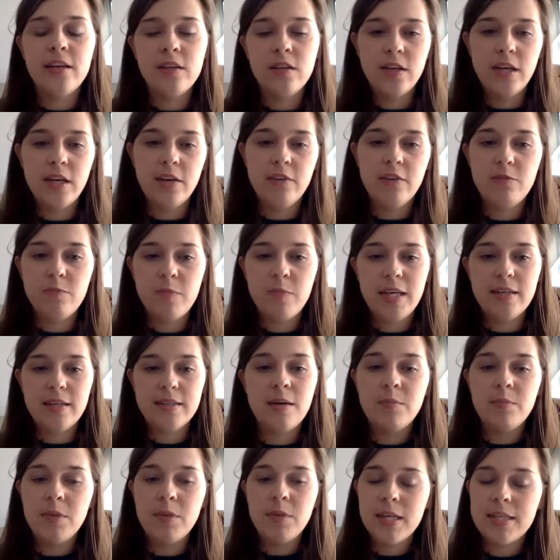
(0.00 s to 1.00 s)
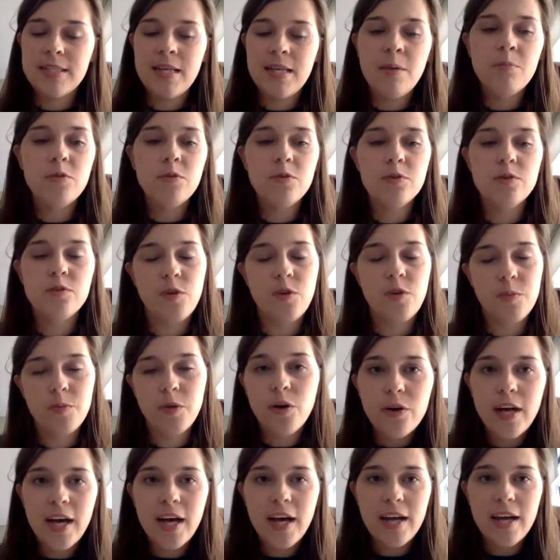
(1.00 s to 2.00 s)
you give me some examples from
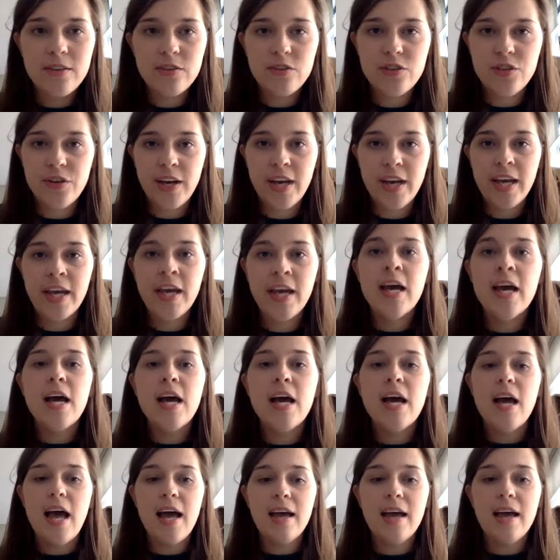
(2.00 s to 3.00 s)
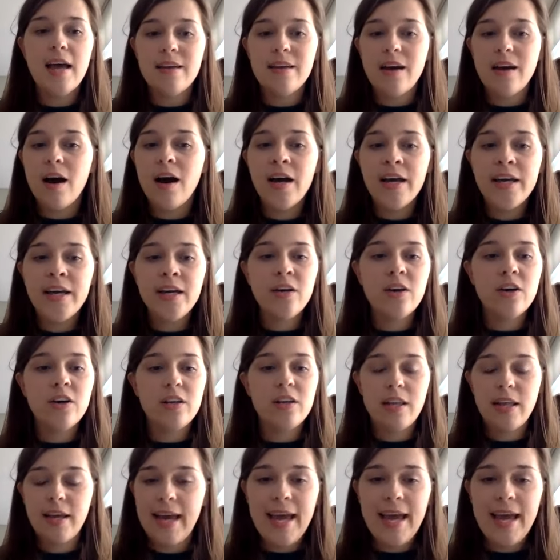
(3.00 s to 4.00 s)
your country? And I got
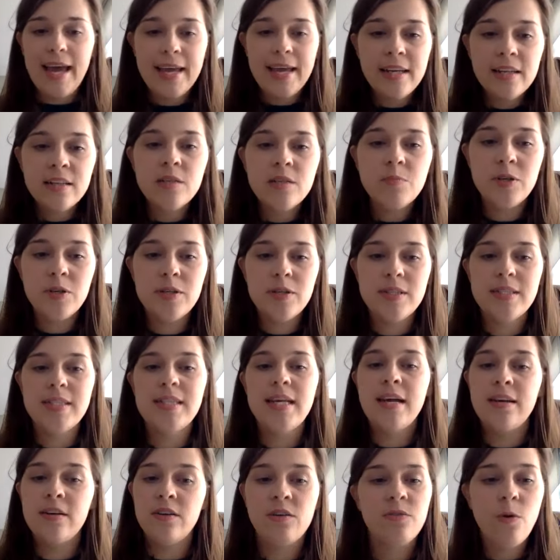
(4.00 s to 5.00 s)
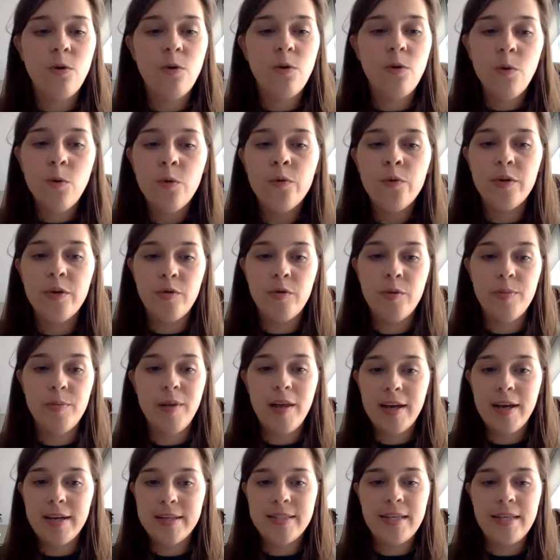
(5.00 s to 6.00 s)
like 80% of all the
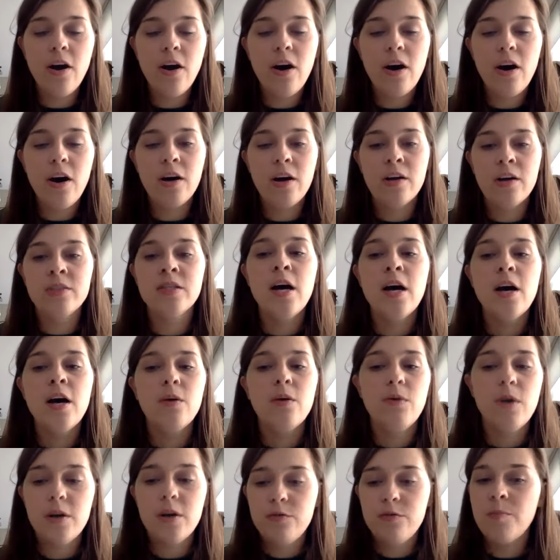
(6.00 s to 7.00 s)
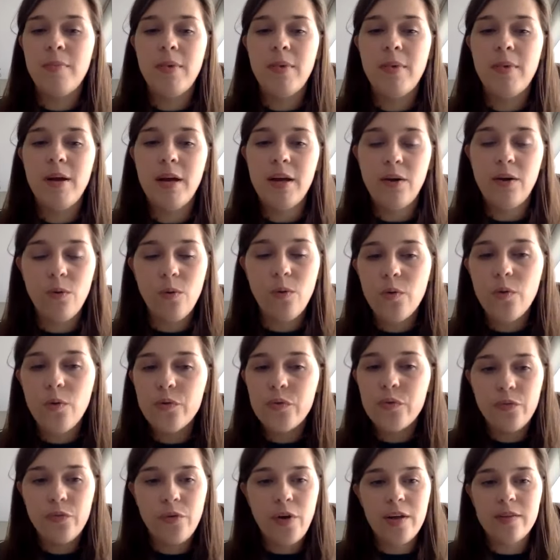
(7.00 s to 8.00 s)
replies I got were from my old
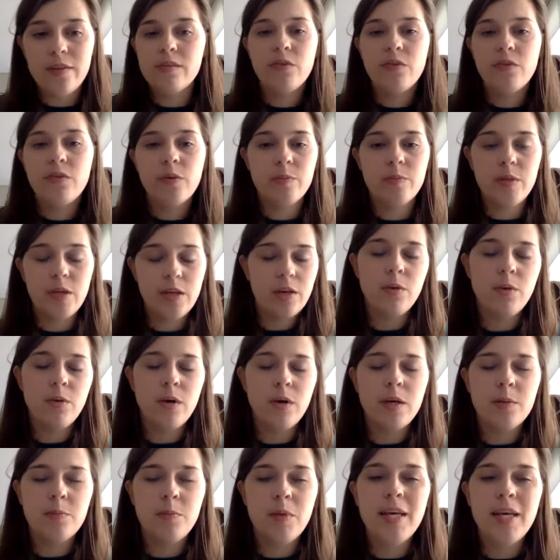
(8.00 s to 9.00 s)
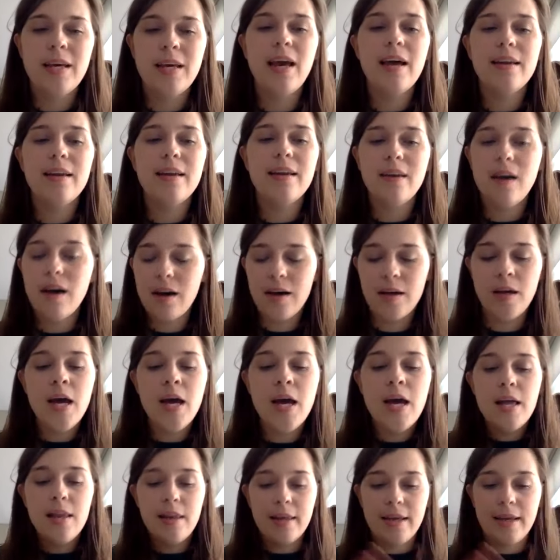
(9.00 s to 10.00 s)
friends from the EYP. And I,
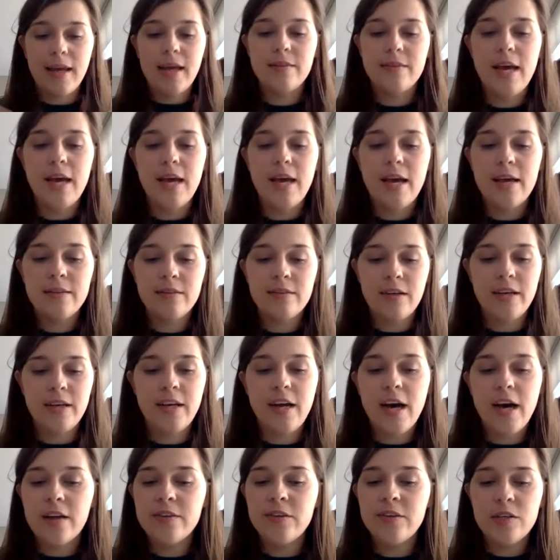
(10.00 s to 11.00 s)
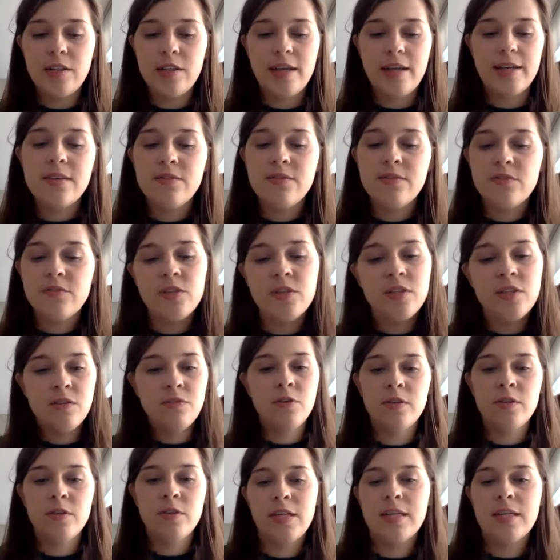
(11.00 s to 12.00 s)
like, at the end, I gathered like 7
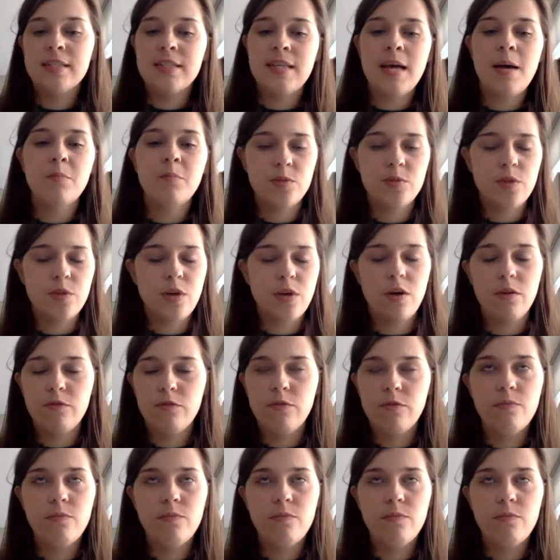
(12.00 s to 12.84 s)
different examples of